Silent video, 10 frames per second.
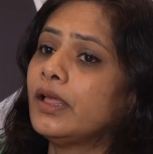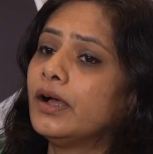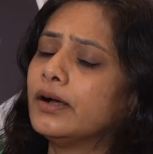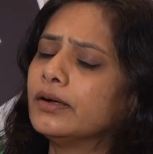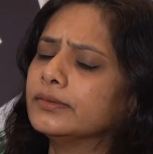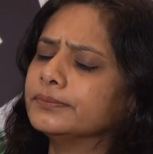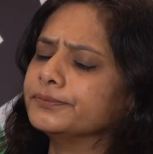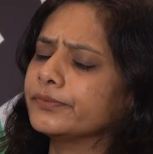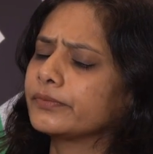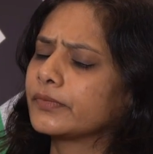um,
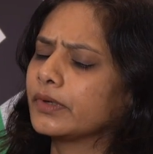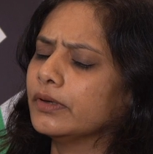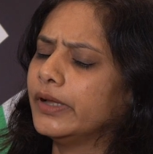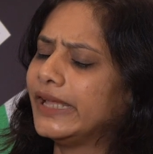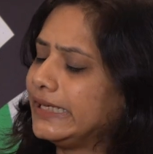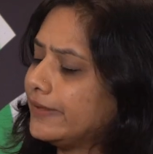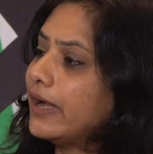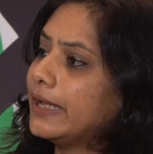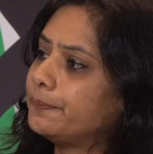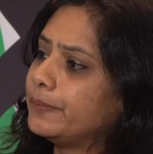N E
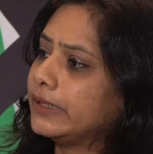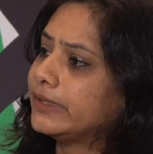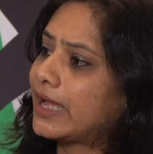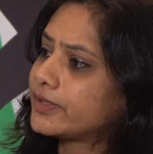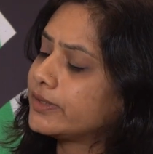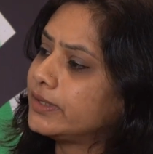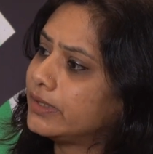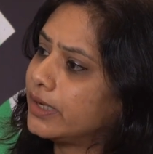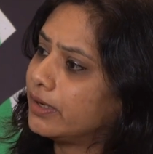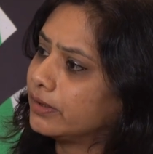Y P, National
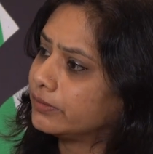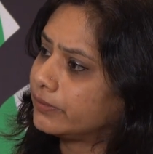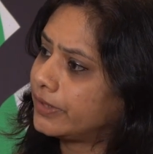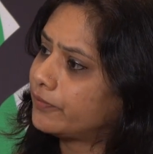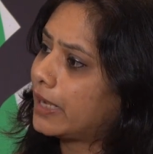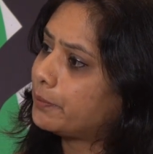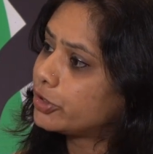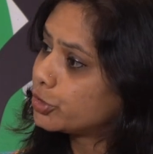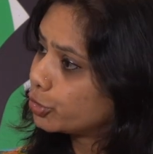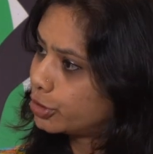uh,
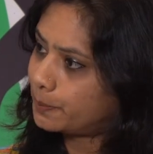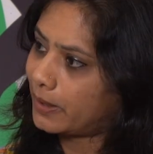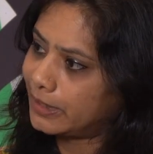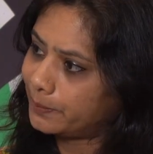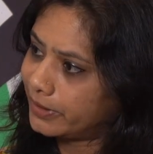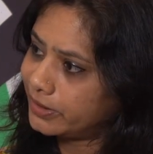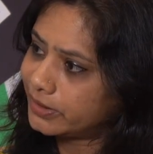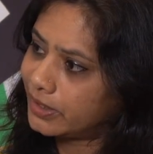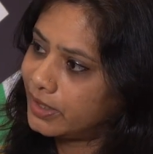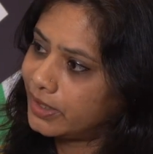Environment Youth Parliament.
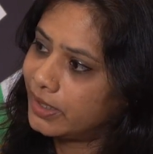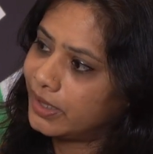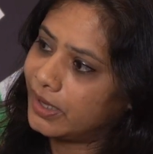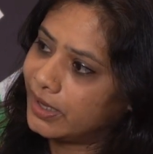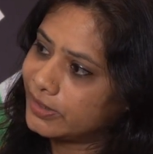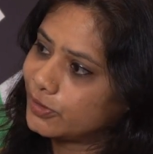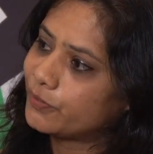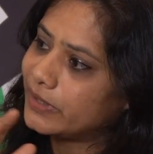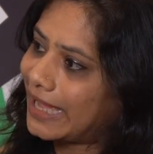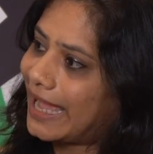Okay. Uh, so
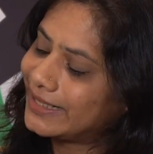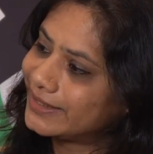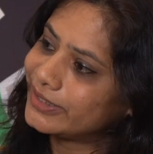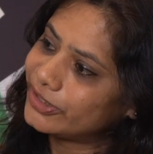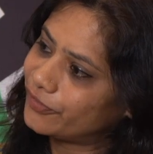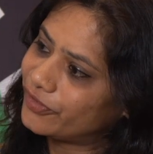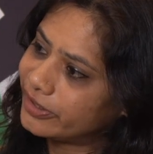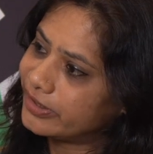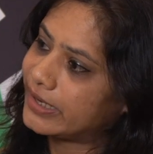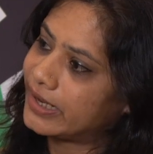we had it in
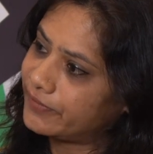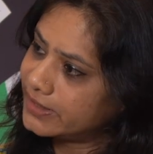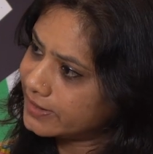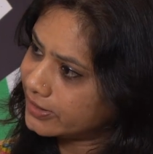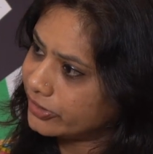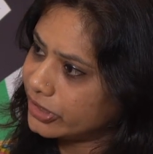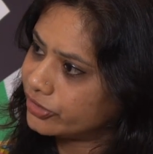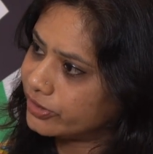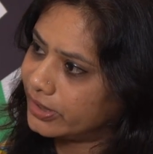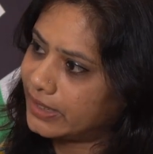different levels,
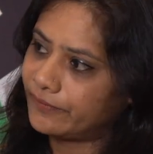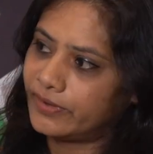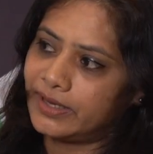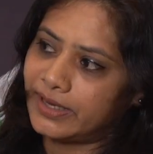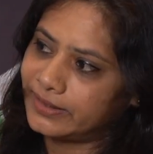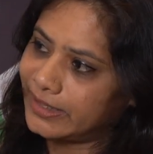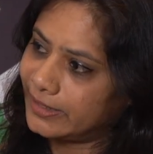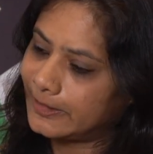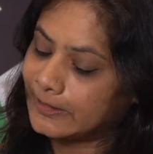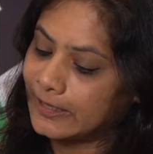regional right. level and
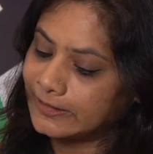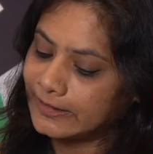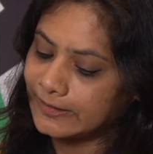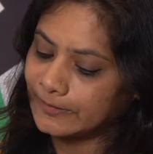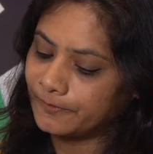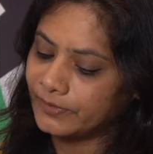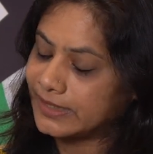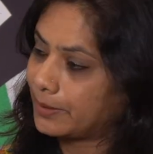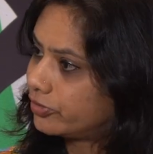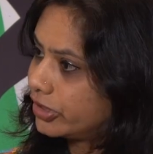then uh, the
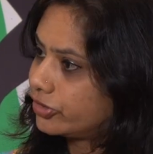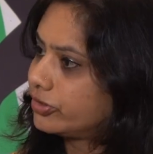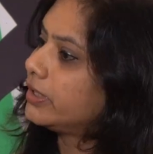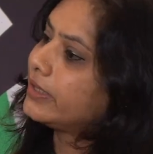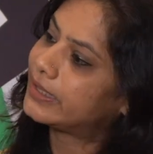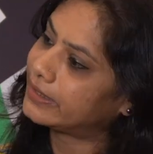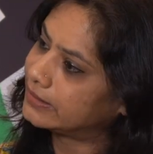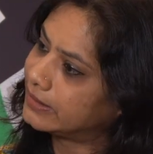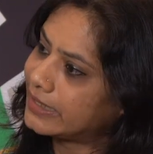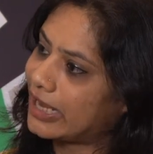sub-regional and then
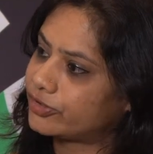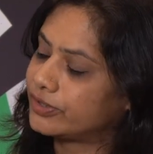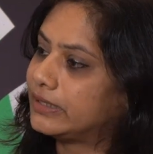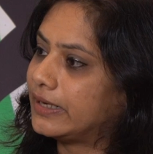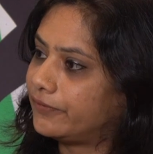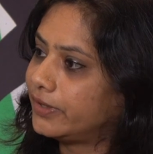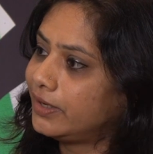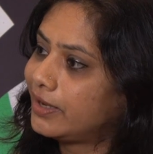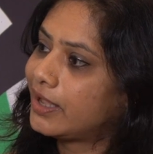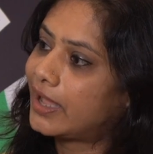the national level.
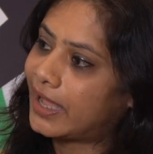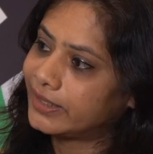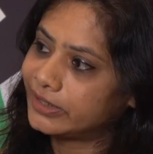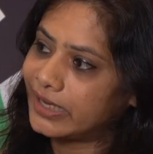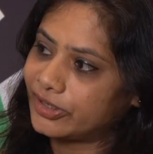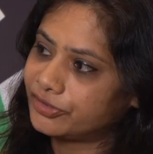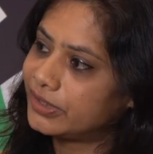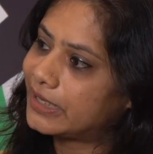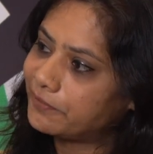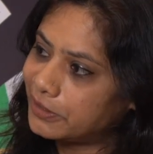Okay. And the
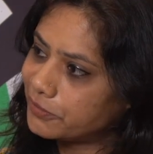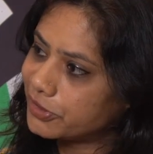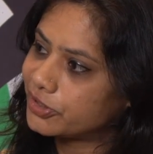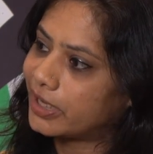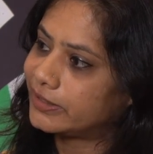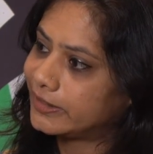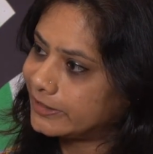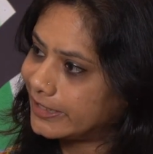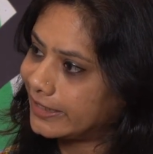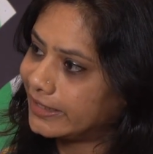national level was done
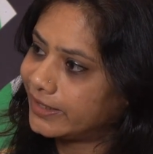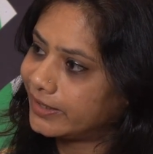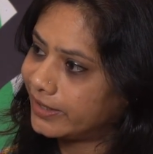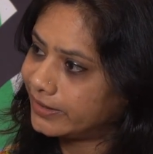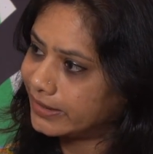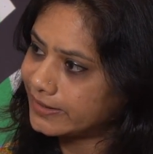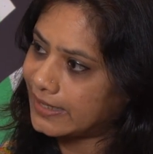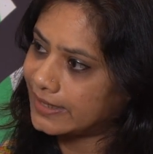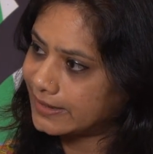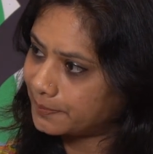in Delhi in the
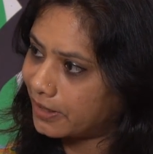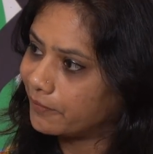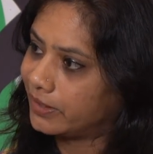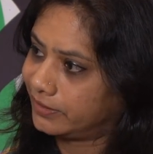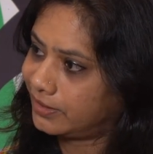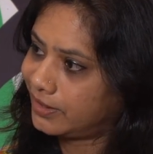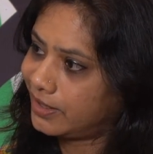Sansad Bhavan,